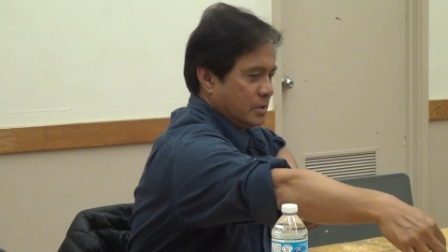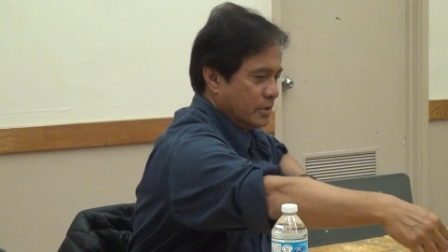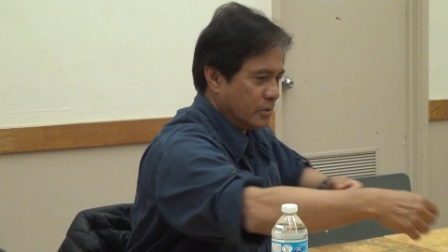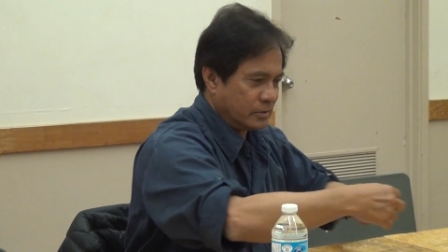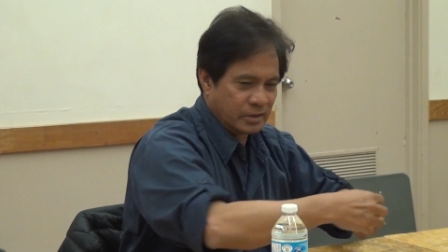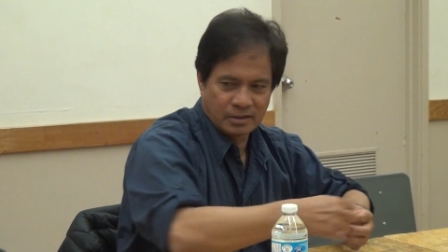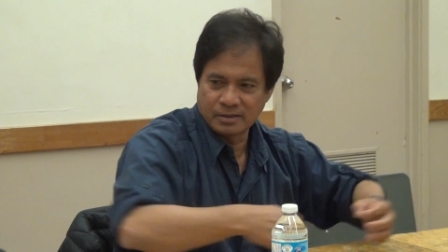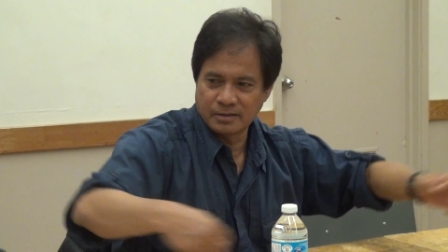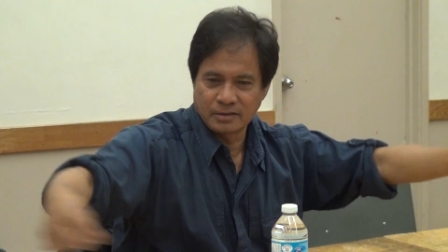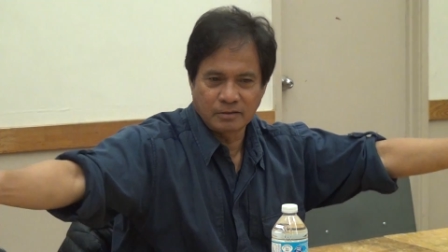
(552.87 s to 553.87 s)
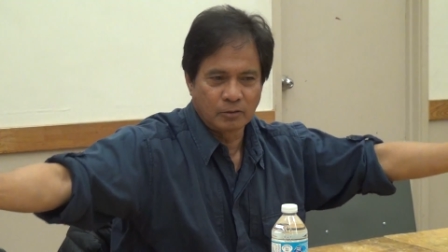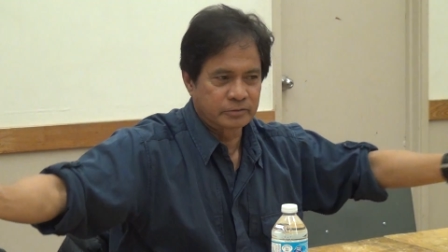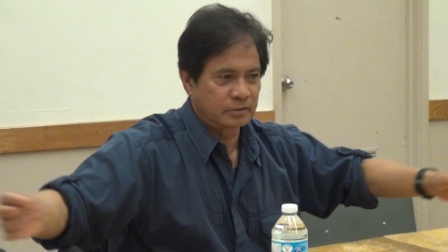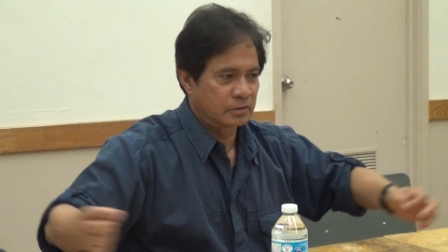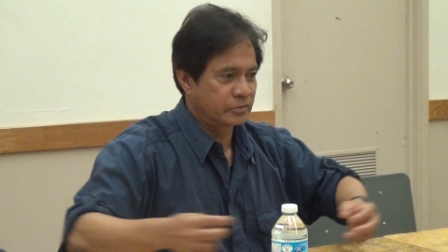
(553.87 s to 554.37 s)
You know, the
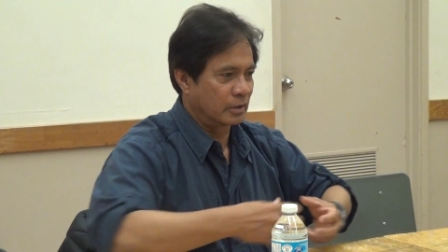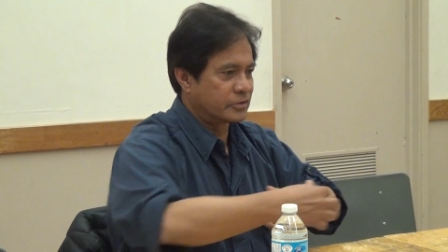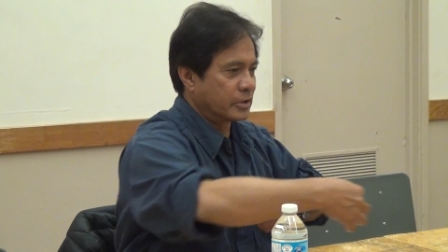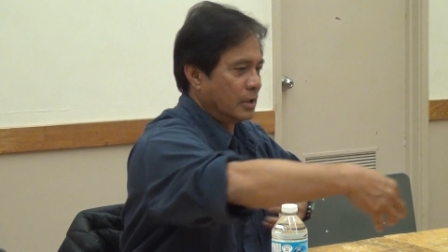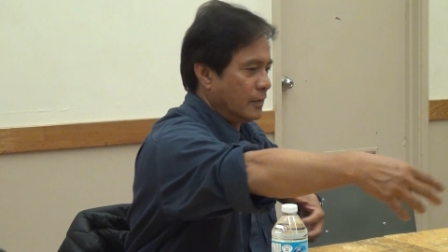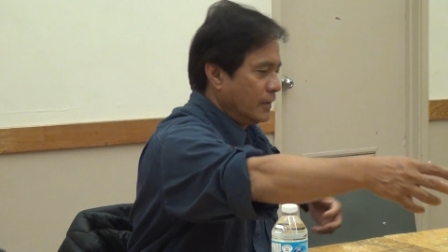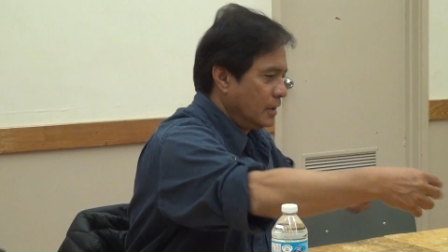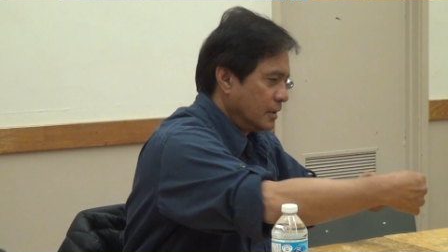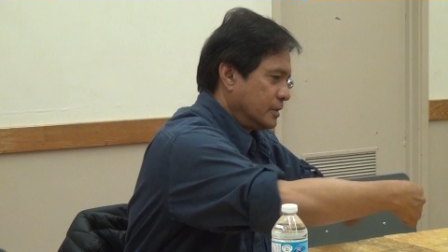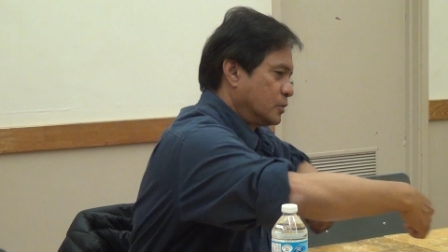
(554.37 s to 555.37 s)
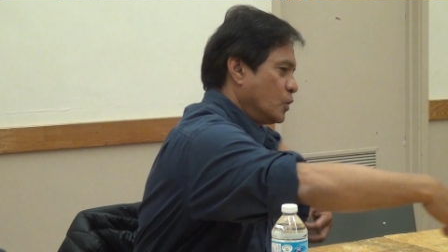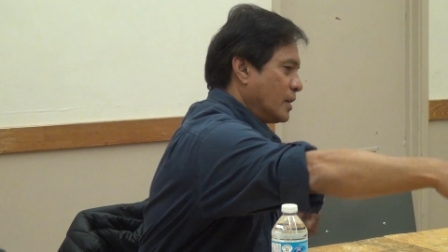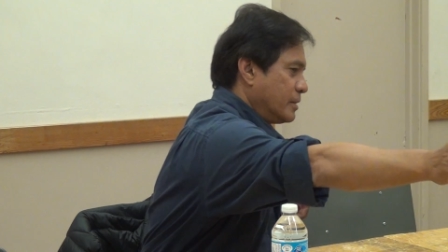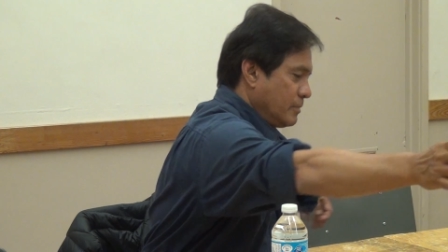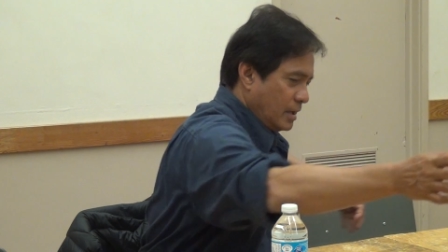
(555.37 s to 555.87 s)
continental shelf, the
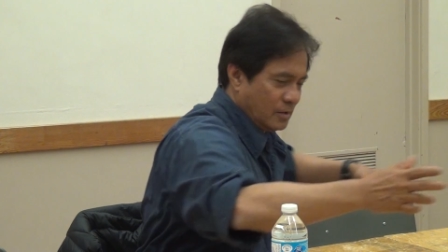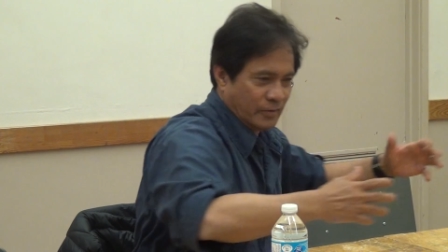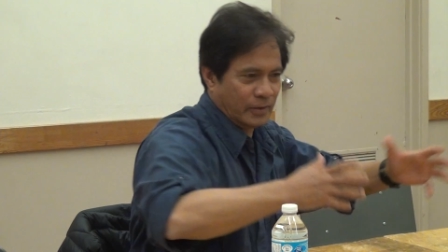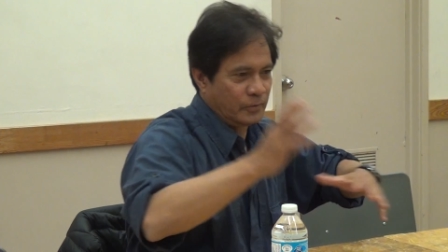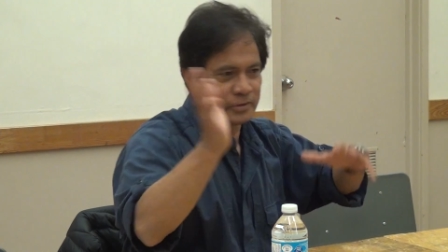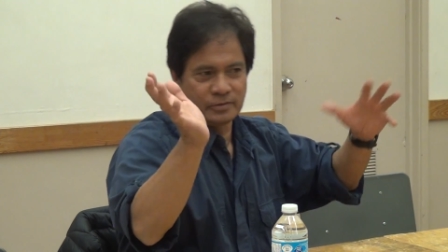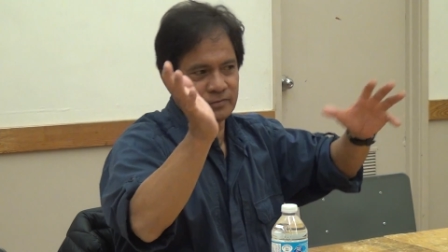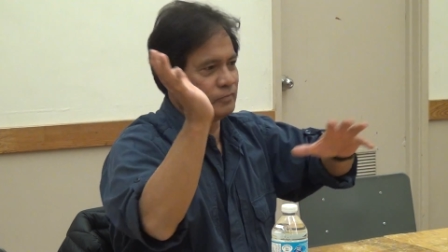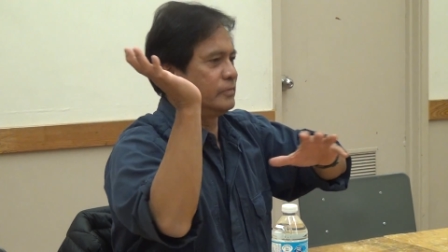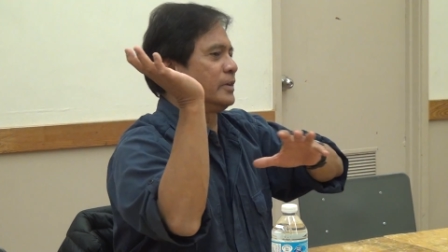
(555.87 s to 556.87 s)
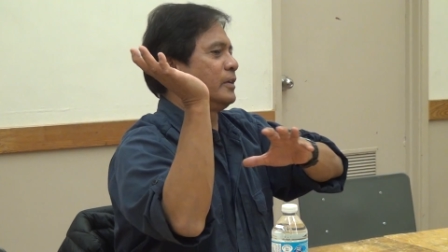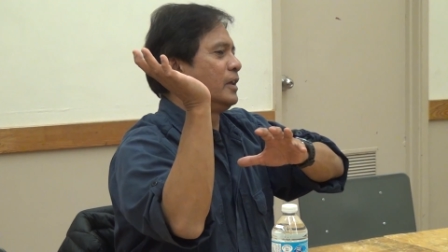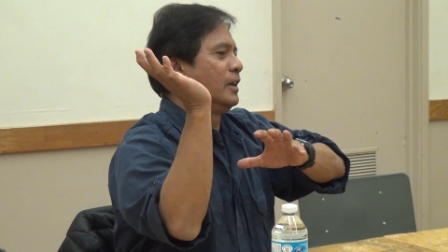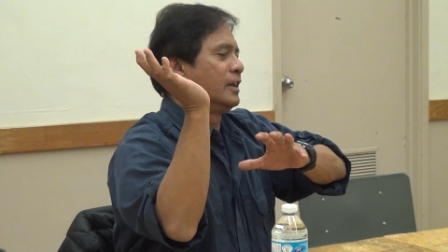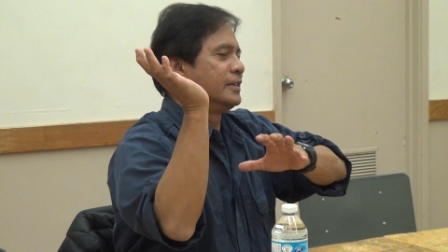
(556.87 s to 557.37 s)
200 miles. Uh,
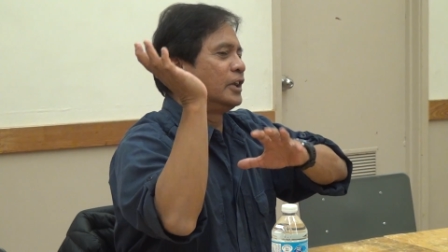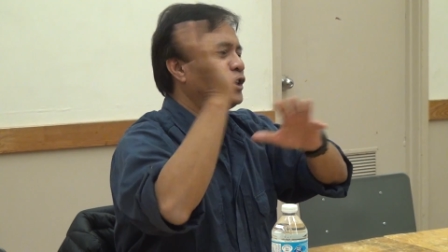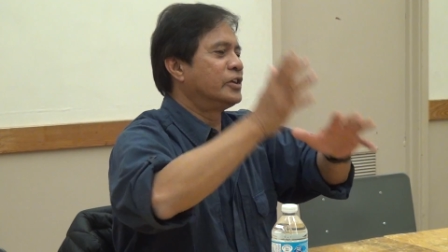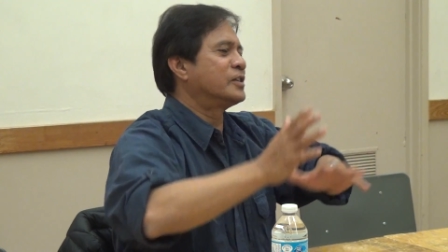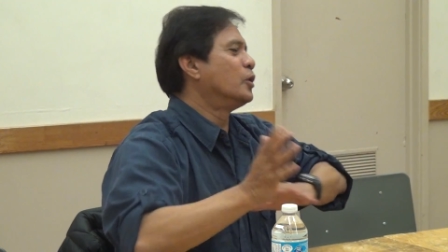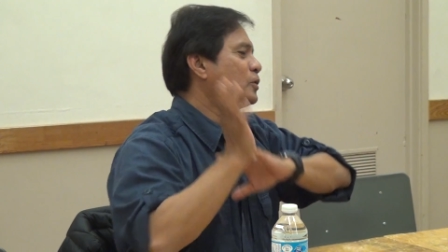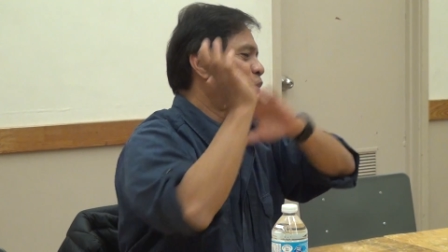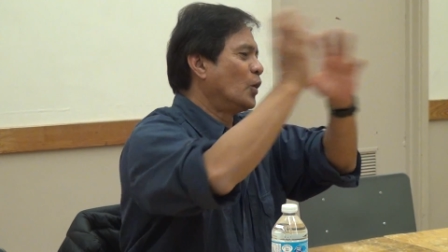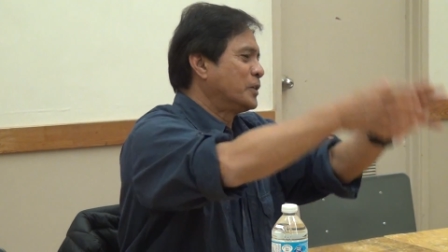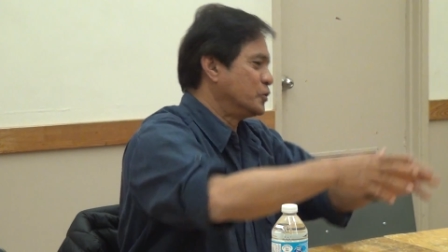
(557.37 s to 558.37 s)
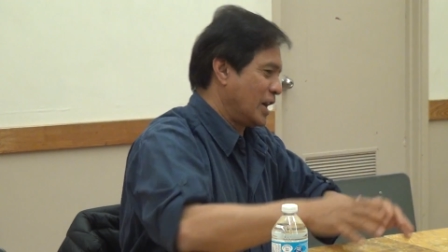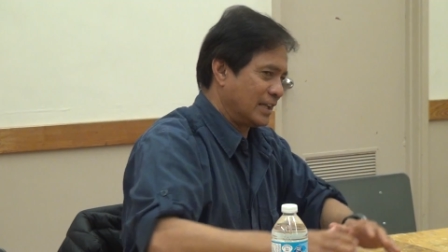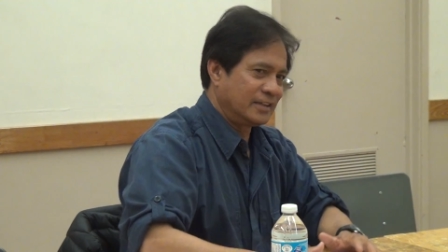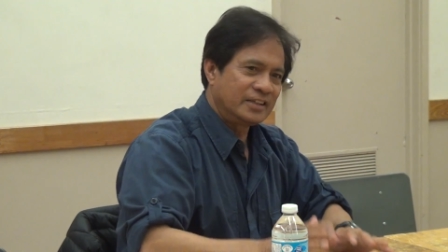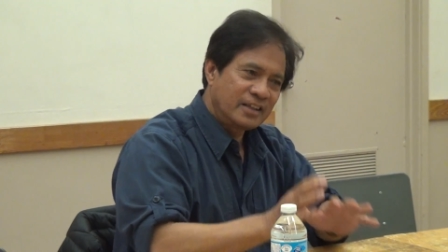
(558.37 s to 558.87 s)
the leaders don't go into
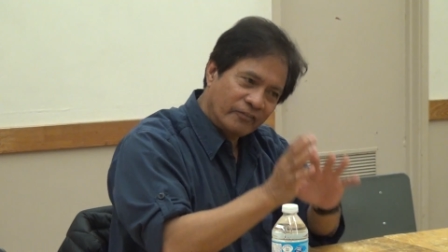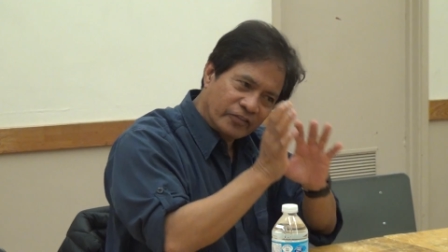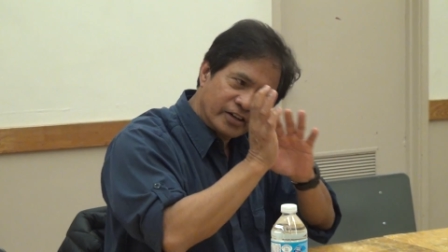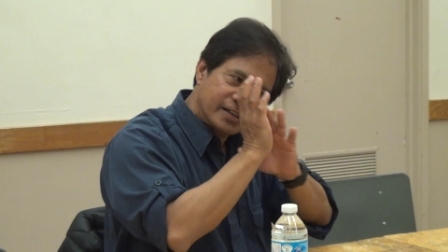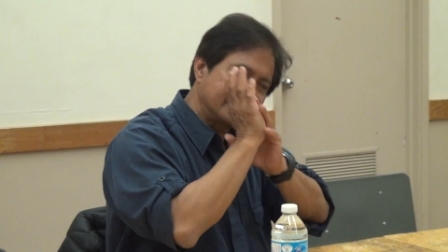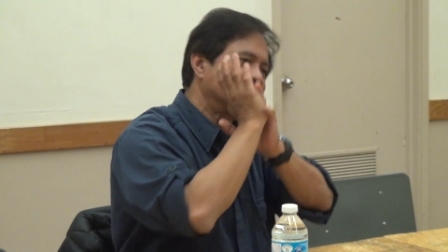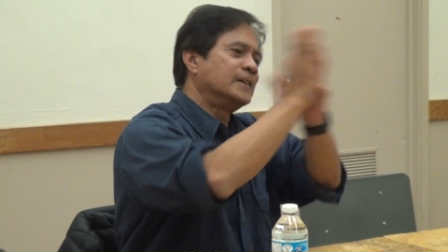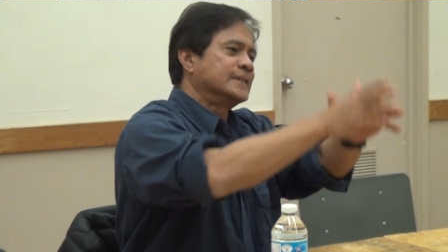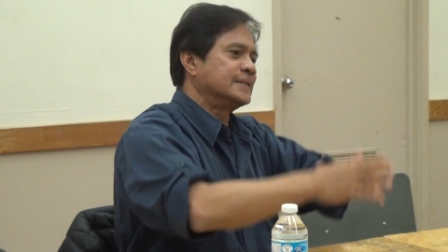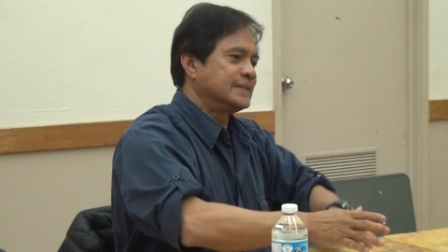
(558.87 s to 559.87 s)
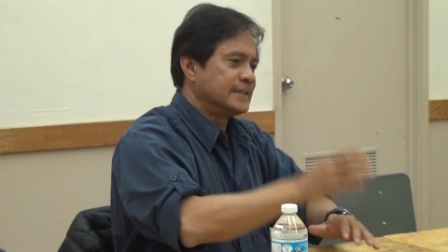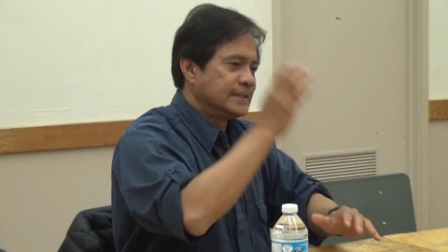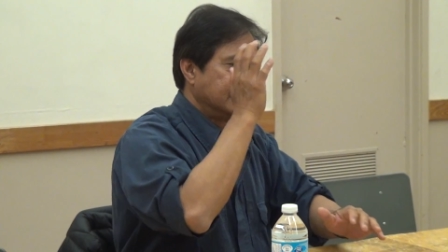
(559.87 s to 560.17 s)
that. They, they first go to,